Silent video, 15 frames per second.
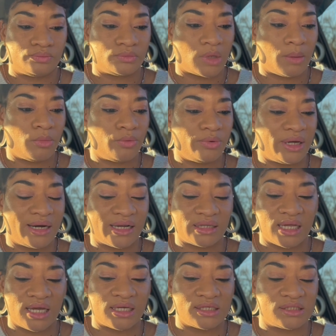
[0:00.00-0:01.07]
I'm going to read, I
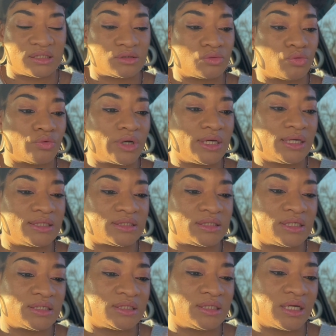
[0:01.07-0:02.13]
think it's three and
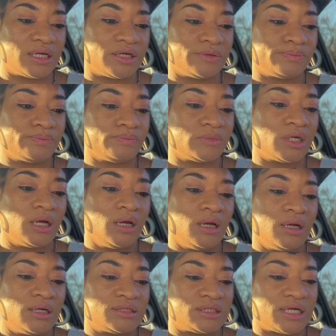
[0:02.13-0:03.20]
sixteen.
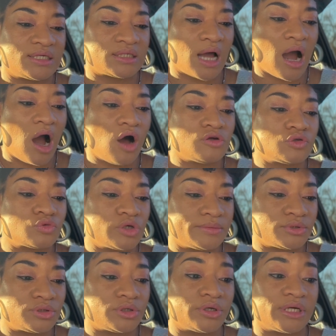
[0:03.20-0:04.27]
It says, all
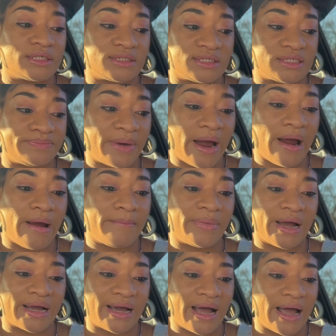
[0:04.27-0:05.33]
scripture is inspired
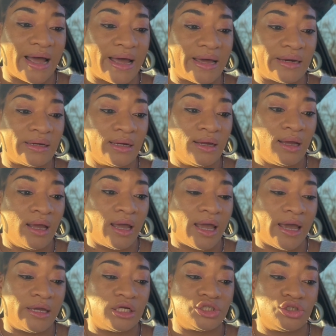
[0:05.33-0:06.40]
by God
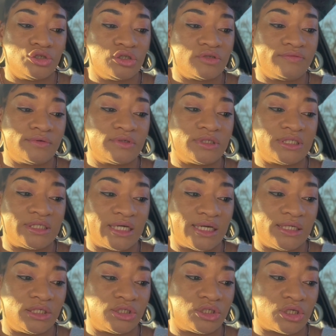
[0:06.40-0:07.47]
and is useful to
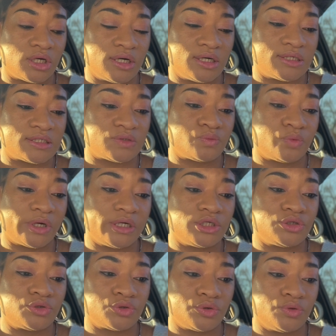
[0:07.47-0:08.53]
teach us what is
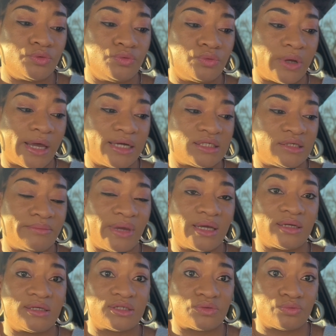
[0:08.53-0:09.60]
true and to
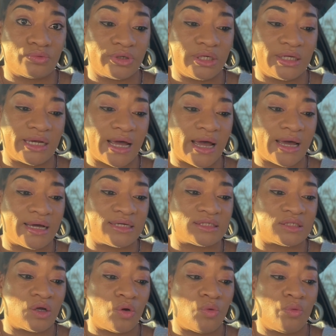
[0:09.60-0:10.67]
make us
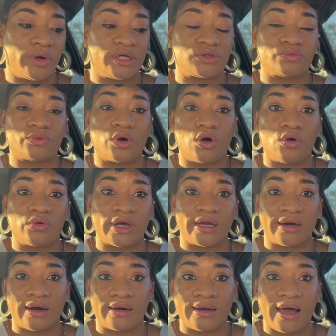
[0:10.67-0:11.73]
realize what is wrong in
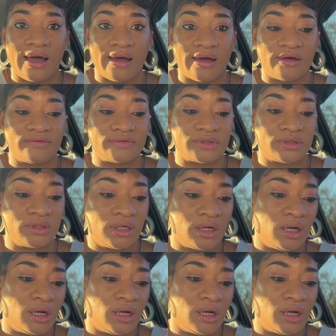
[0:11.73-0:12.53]
our lives.